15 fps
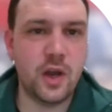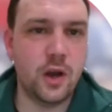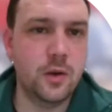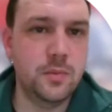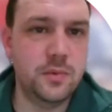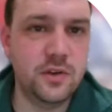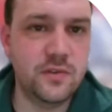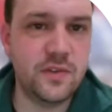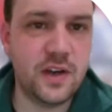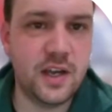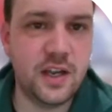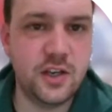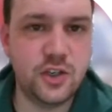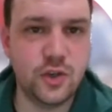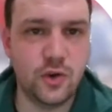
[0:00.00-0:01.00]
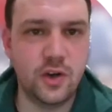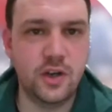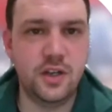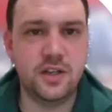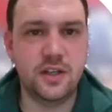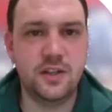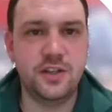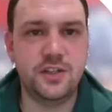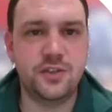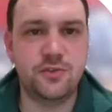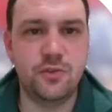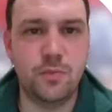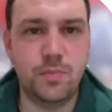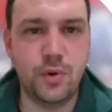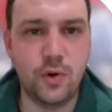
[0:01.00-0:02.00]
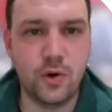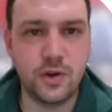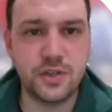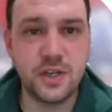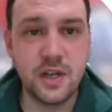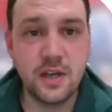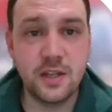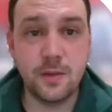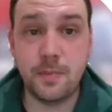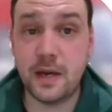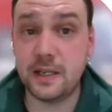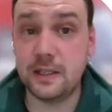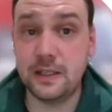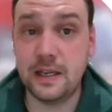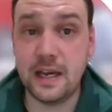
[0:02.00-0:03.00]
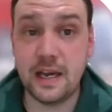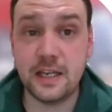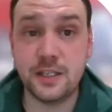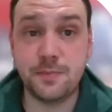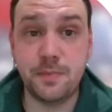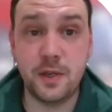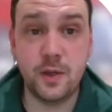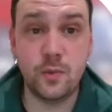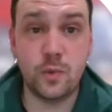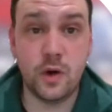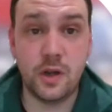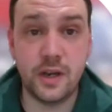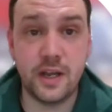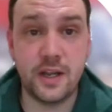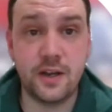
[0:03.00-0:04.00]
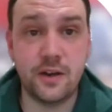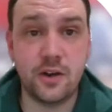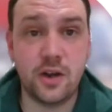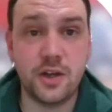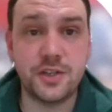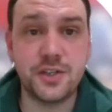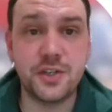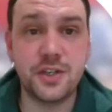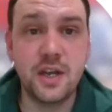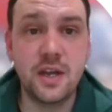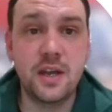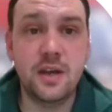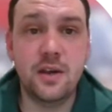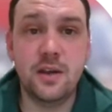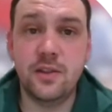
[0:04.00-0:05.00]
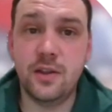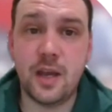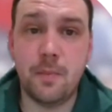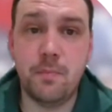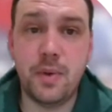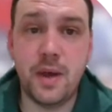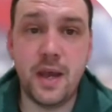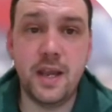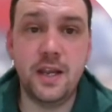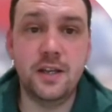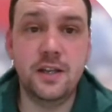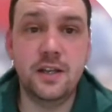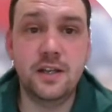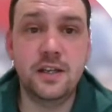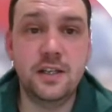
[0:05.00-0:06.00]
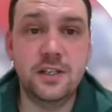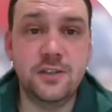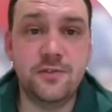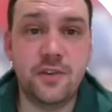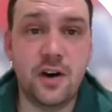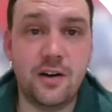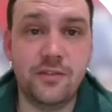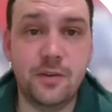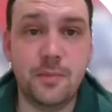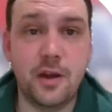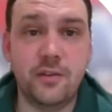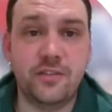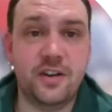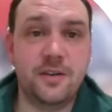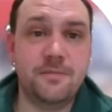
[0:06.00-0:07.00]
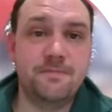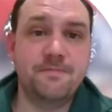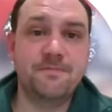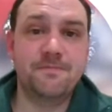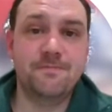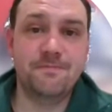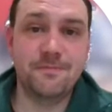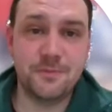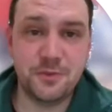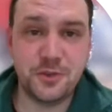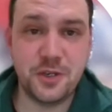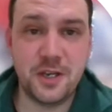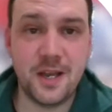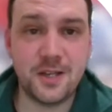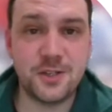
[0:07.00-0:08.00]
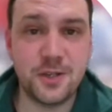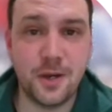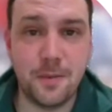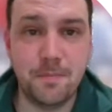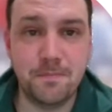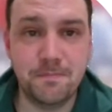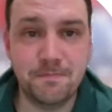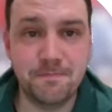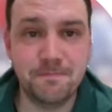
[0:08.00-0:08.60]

We hope you've enjoyed this report. The battle has been won and lost. The campaign is far from over. See you next time.